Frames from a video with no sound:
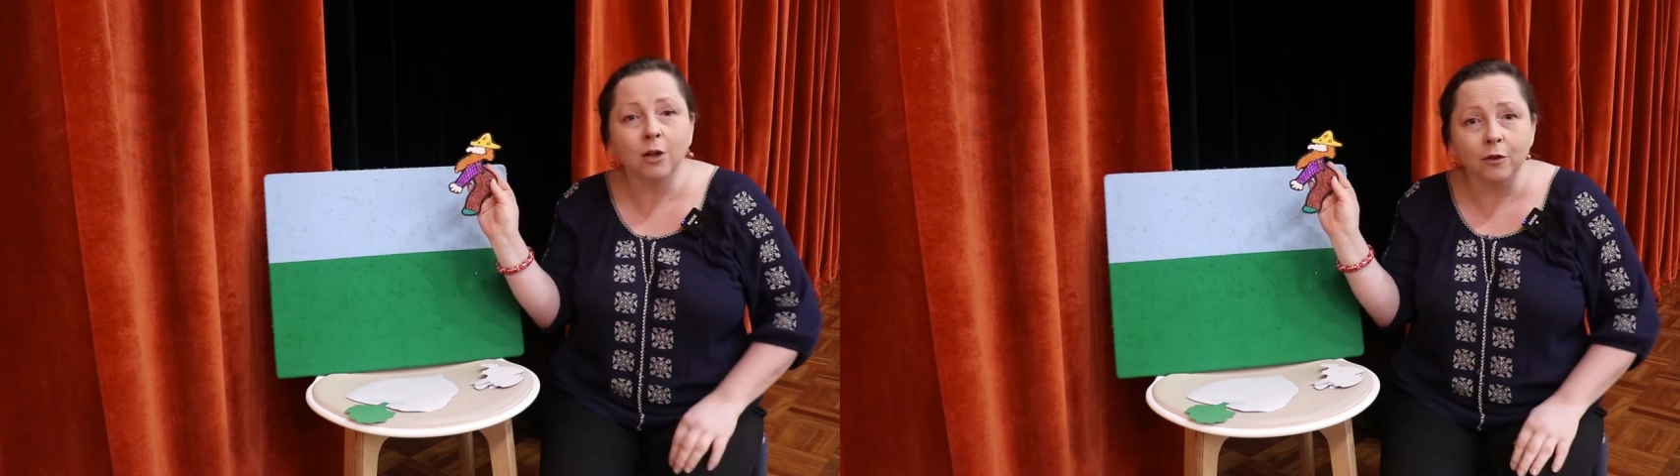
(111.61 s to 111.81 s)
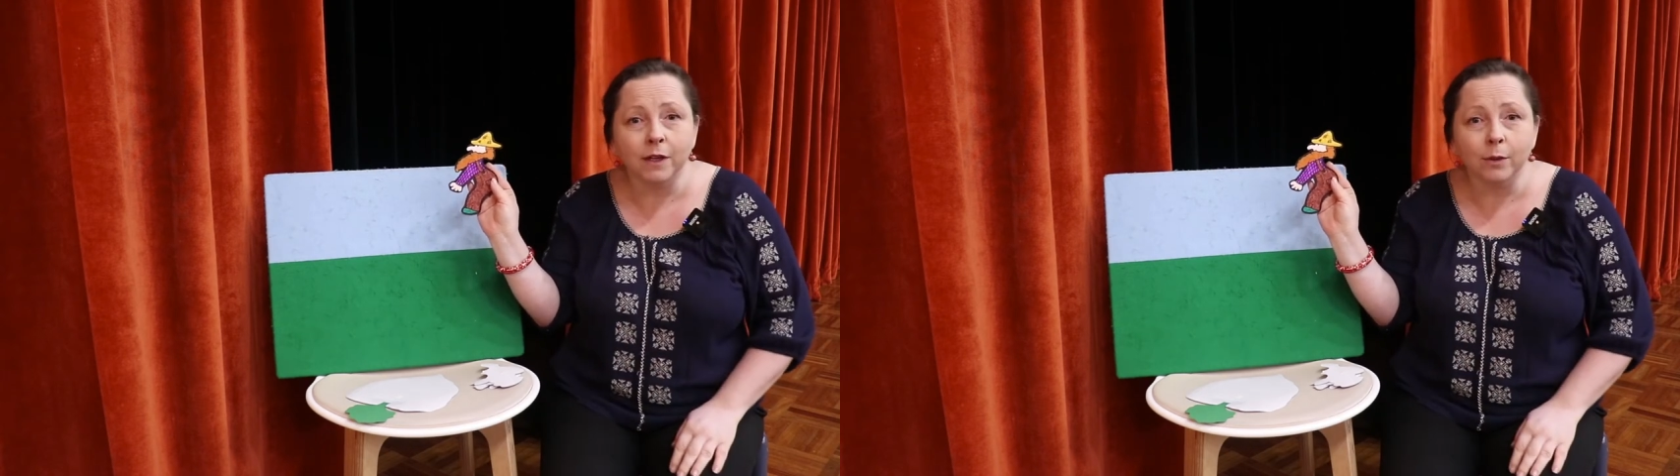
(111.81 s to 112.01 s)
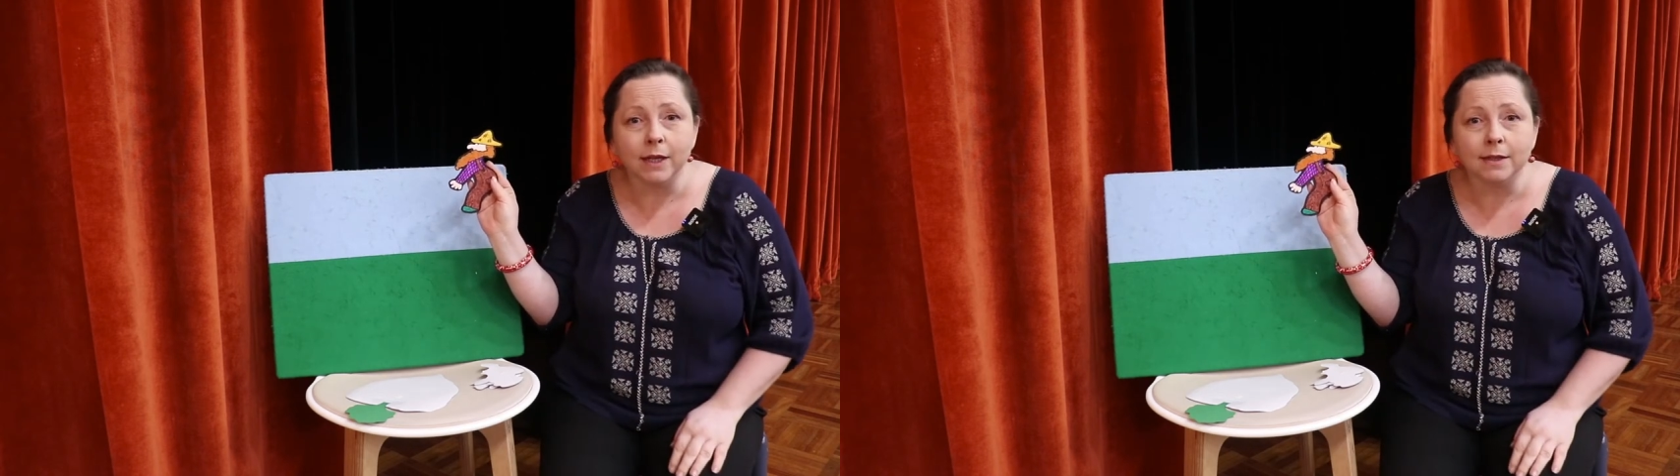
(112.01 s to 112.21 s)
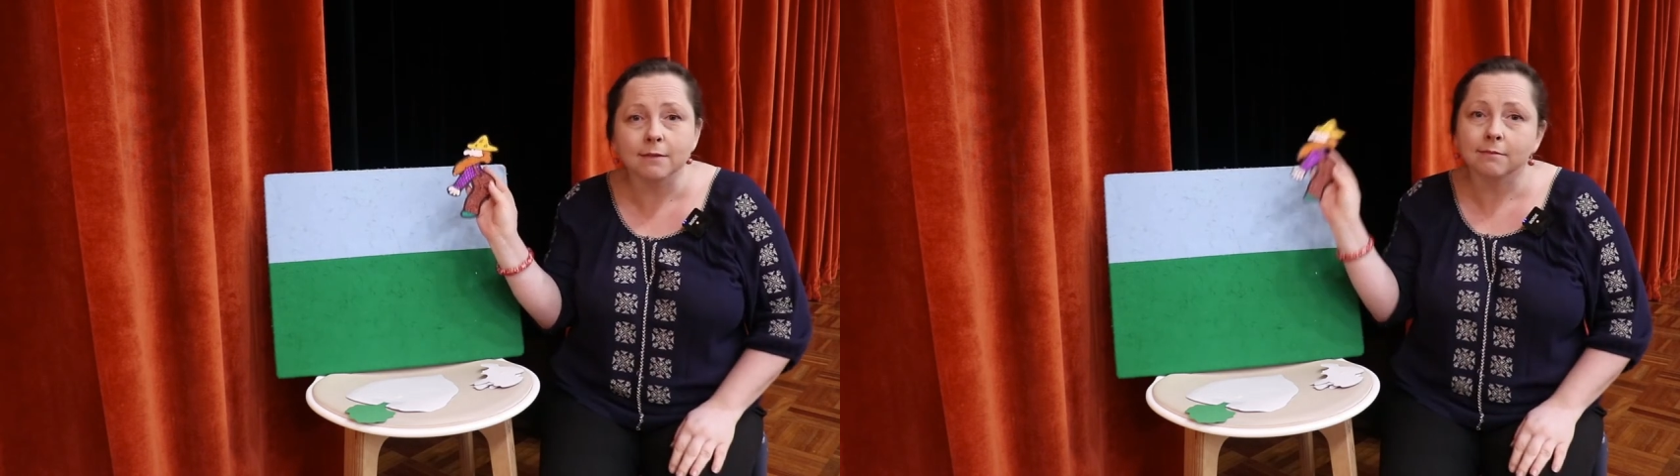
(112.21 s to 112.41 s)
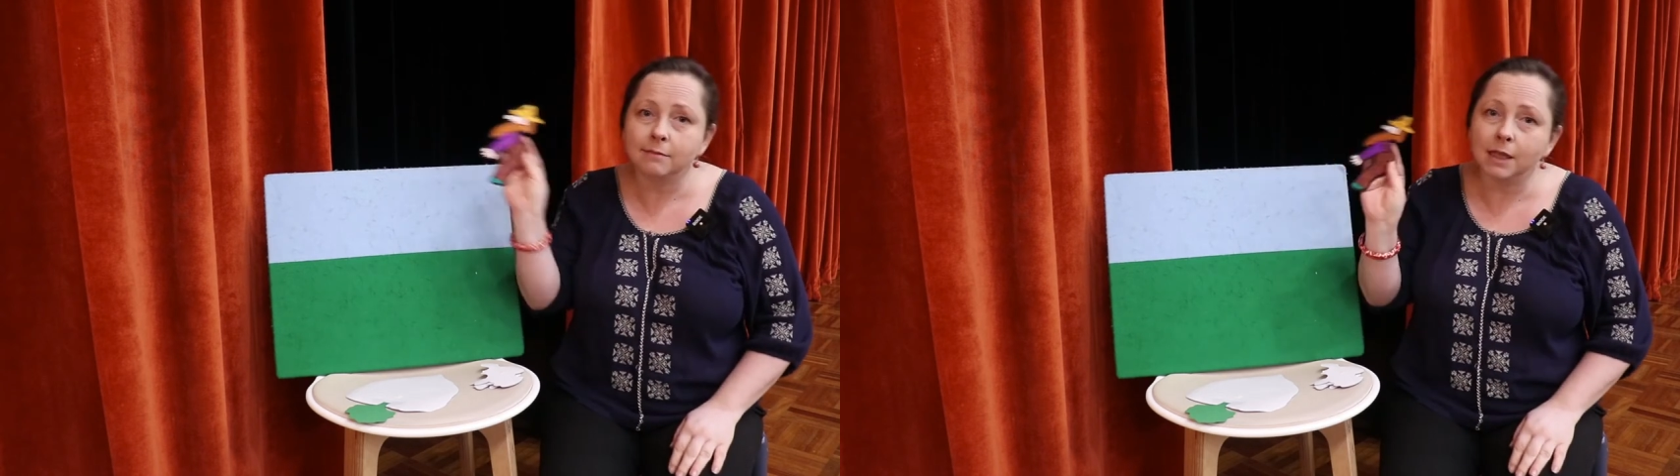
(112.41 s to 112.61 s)
off he went.
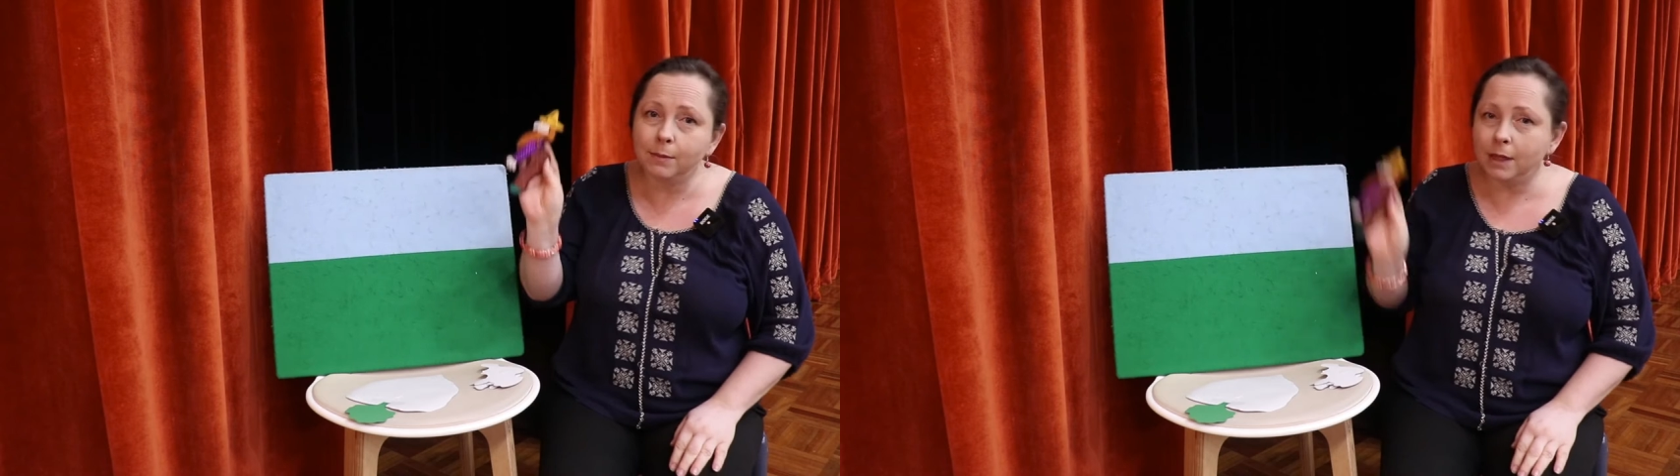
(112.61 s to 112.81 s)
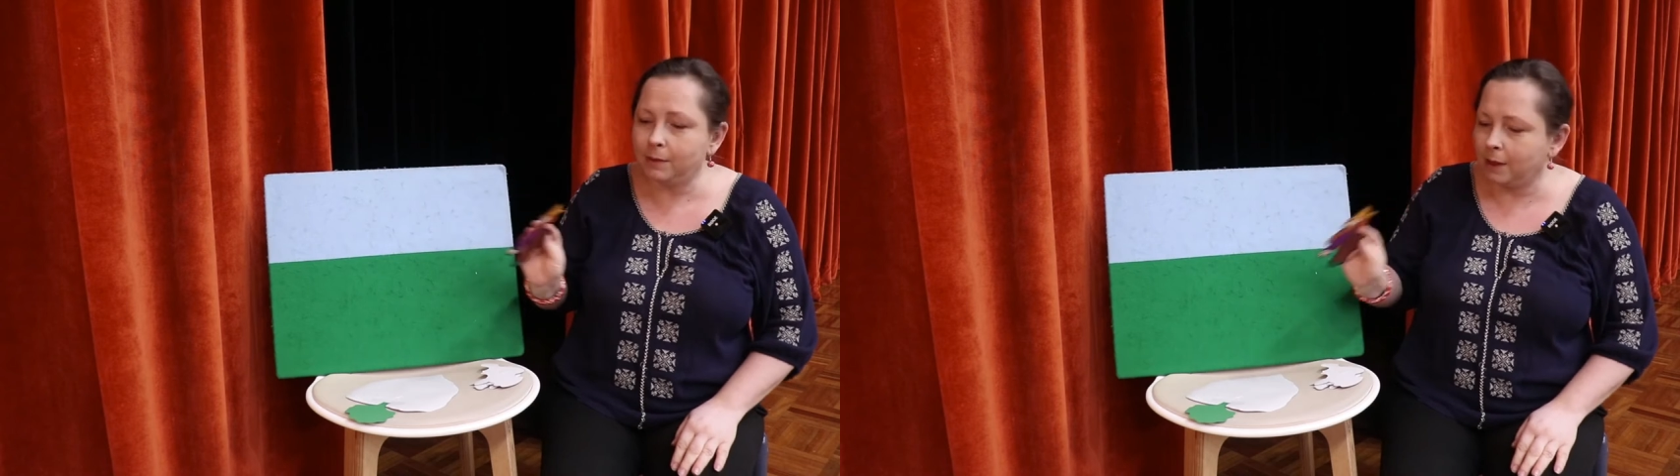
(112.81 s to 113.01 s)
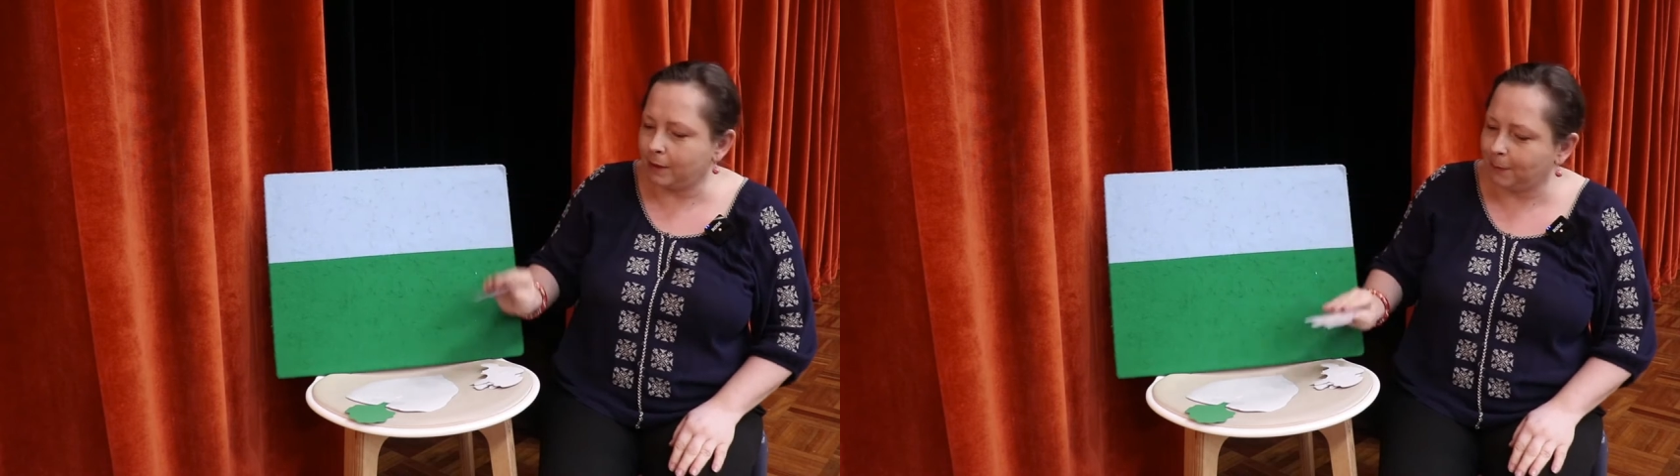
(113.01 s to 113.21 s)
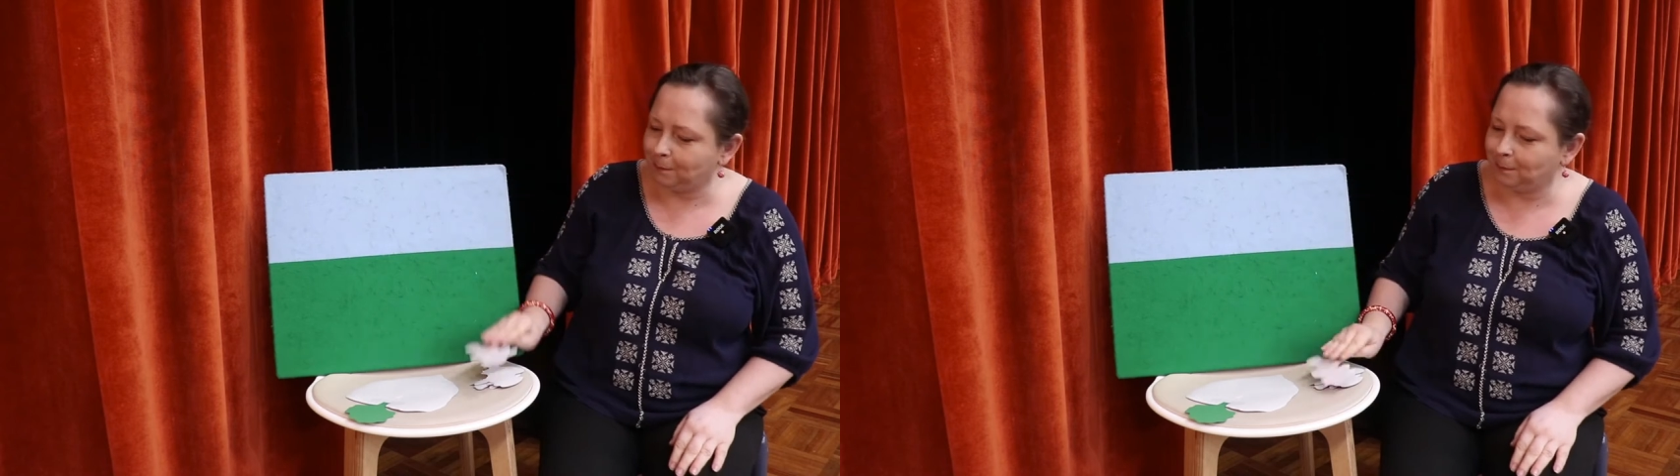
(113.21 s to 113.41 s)
Blah, blah, blah, blah.